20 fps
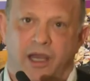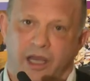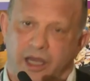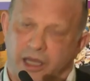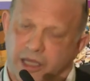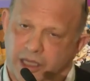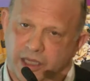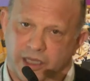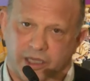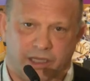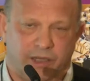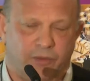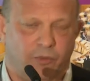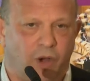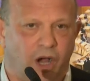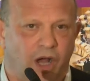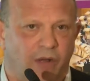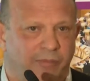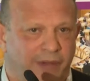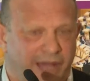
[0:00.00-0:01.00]
a, a
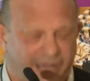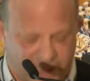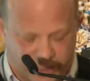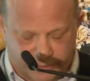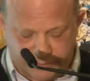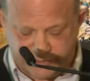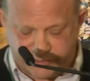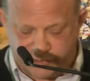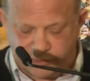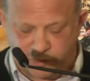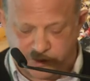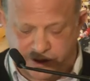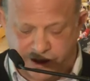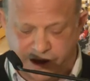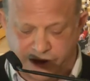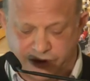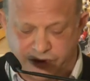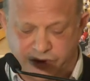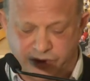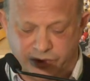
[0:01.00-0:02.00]
while back I was
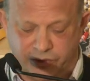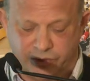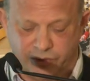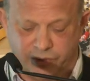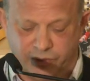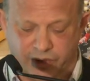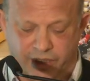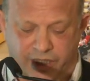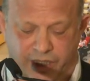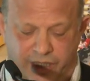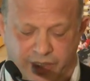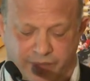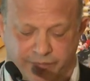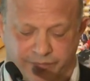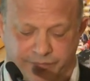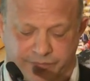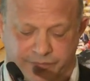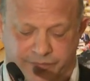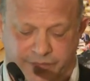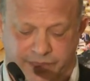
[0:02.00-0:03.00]
talking to
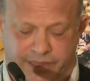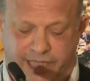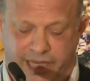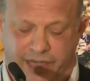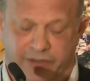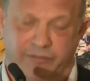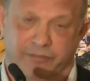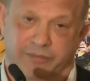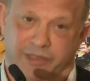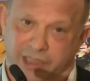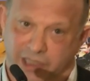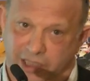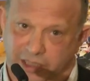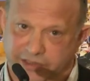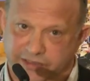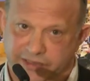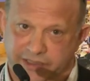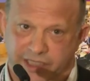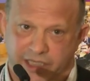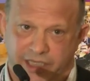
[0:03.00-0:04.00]
um, Karen
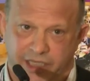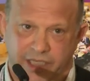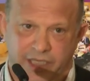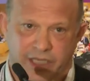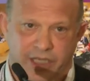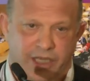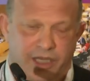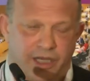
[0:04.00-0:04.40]
McCluskey,